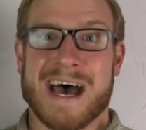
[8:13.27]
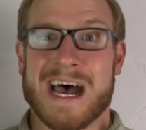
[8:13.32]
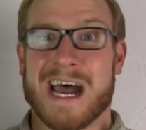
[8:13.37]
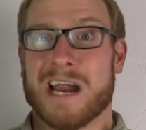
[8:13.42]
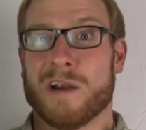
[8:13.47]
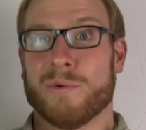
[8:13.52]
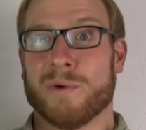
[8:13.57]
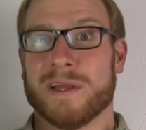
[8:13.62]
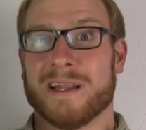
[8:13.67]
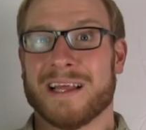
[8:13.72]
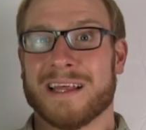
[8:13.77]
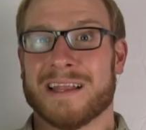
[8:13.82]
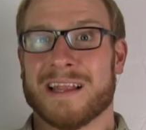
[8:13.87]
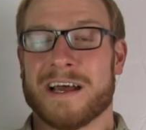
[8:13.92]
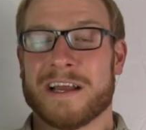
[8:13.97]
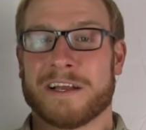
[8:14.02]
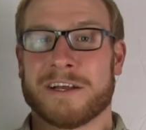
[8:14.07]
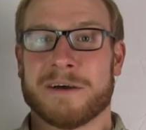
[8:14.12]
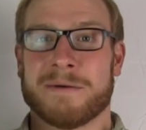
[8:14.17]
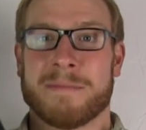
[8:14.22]
I really
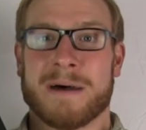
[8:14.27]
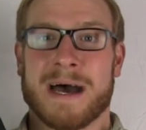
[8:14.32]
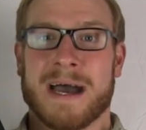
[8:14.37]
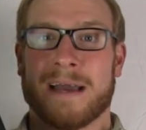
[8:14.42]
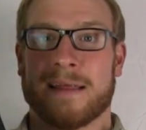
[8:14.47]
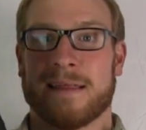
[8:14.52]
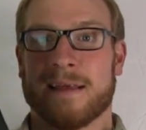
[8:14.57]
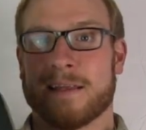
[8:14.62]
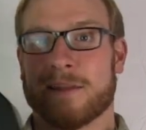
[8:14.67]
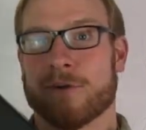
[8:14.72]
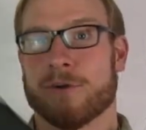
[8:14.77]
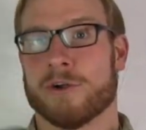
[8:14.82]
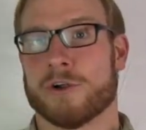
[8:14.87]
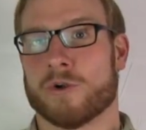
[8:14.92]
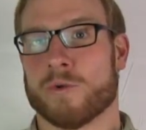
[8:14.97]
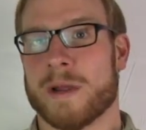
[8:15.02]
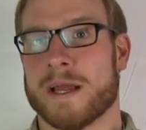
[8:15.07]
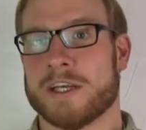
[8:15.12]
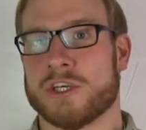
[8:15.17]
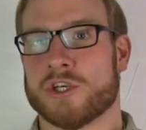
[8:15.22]
like them. I think they're a
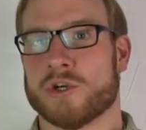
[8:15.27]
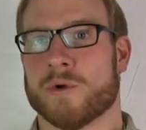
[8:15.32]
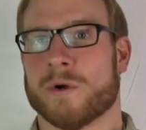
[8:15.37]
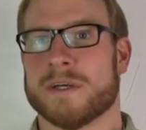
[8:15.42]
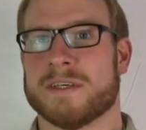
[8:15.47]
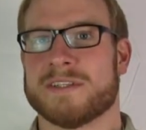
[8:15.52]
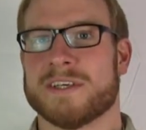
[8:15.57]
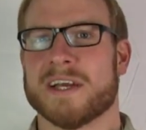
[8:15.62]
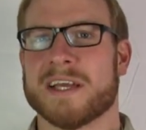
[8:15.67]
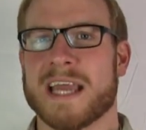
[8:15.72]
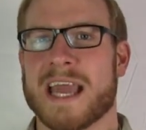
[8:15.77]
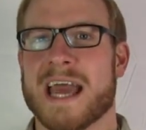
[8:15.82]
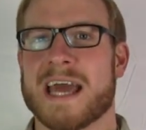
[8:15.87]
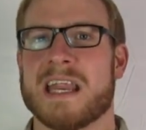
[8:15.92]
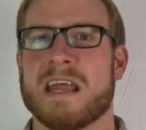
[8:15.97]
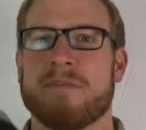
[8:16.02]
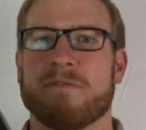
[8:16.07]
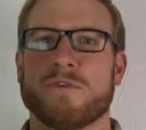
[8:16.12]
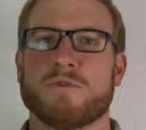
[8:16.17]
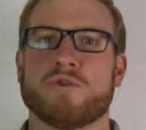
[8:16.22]
great choice.
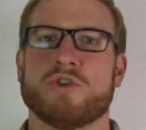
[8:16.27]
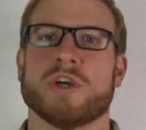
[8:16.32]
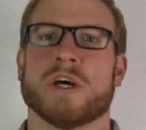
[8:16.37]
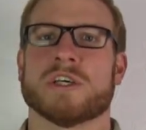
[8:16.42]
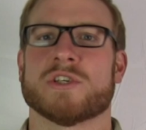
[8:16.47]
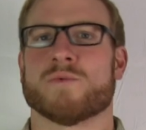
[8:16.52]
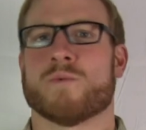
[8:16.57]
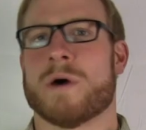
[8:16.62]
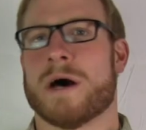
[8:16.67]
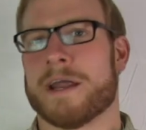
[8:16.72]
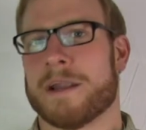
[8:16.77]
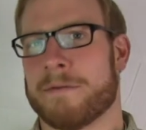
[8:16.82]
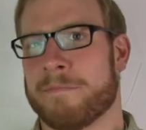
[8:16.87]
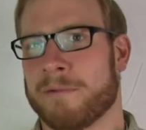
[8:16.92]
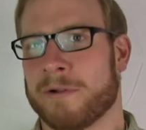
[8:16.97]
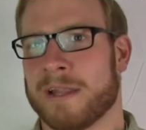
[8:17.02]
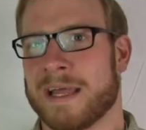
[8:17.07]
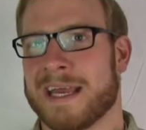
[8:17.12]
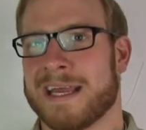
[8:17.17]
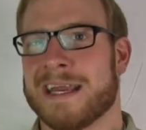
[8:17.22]
Again, if you just want a
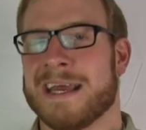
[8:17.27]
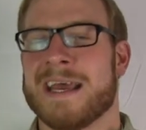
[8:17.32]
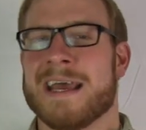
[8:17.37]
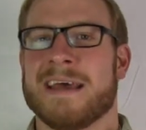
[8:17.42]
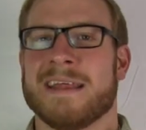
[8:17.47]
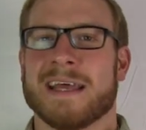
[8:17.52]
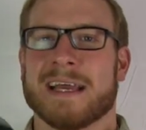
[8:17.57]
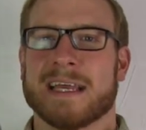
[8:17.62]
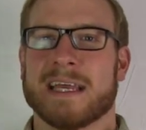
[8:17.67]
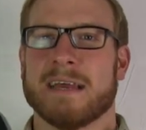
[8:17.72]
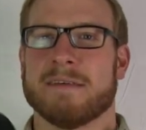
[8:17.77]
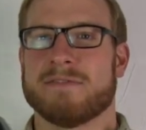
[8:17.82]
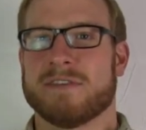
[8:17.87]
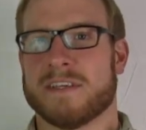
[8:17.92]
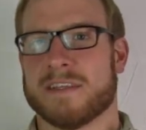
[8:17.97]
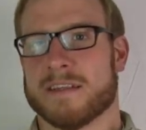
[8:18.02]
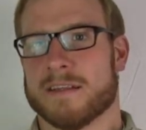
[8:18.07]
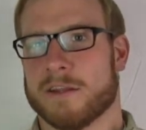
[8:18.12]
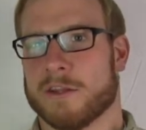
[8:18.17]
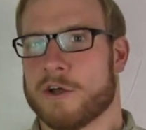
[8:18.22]
plate that gives
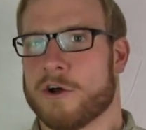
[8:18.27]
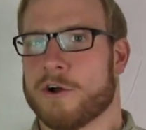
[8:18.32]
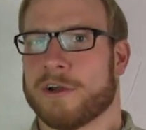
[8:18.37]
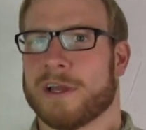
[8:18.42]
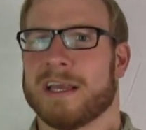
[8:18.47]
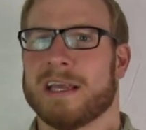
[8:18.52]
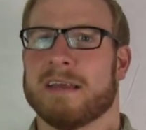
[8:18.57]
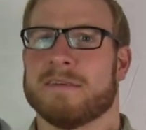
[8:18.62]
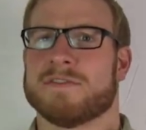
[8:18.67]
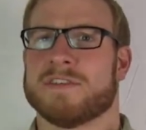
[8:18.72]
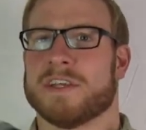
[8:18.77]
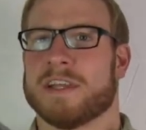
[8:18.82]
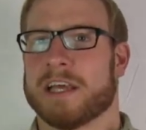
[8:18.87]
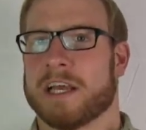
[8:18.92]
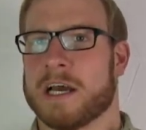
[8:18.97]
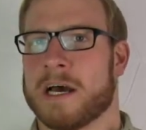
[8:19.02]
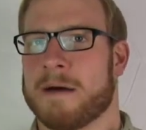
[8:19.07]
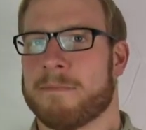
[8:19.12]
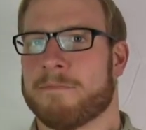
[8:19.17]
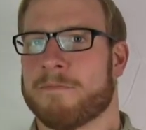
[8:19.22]
you the look and gives you the
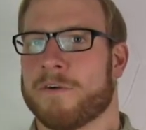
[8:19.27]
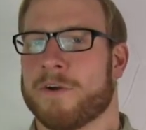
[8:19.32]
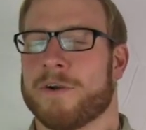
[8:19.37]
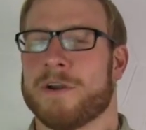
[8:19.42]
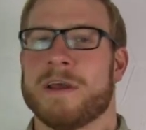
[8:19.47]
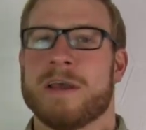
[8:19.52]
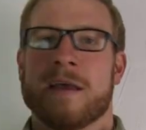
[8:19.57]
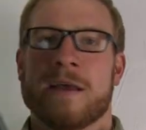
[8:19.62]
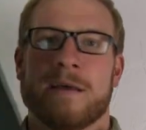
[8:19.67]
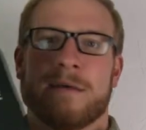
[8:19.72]
comfort.